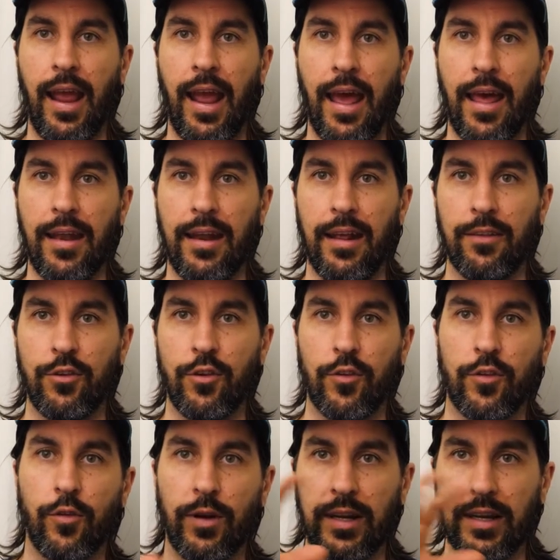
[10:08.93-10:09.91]
and it's
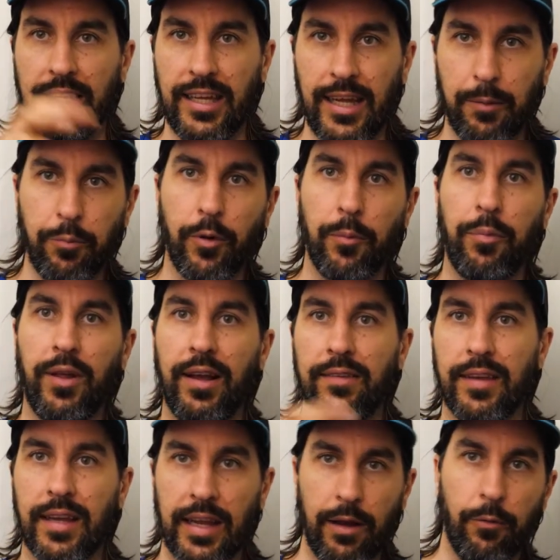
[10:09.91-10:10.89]
just going to keep
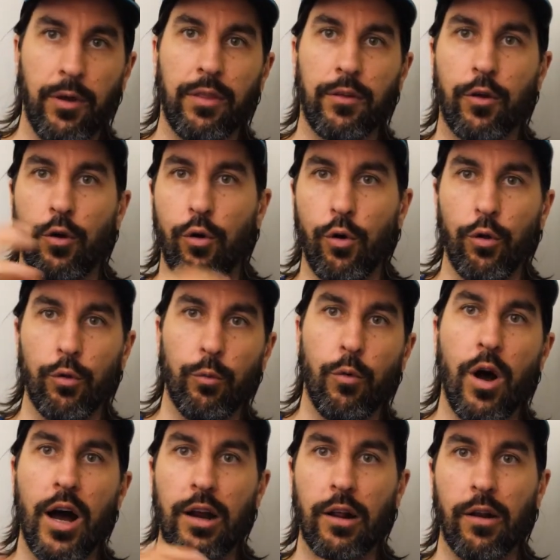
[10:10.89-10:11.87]
replacing it with cold
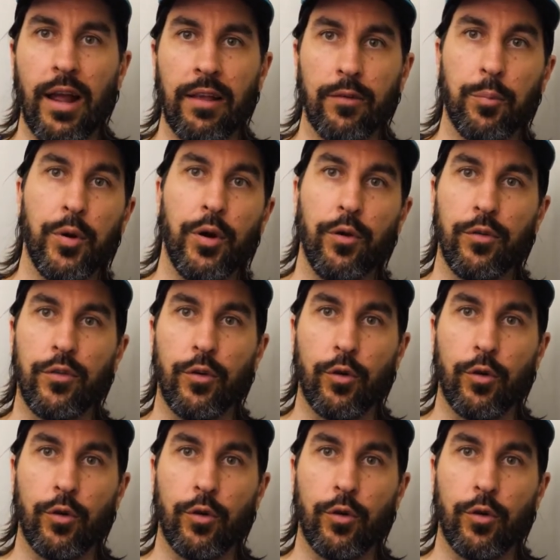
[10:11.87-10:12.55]
water as opposed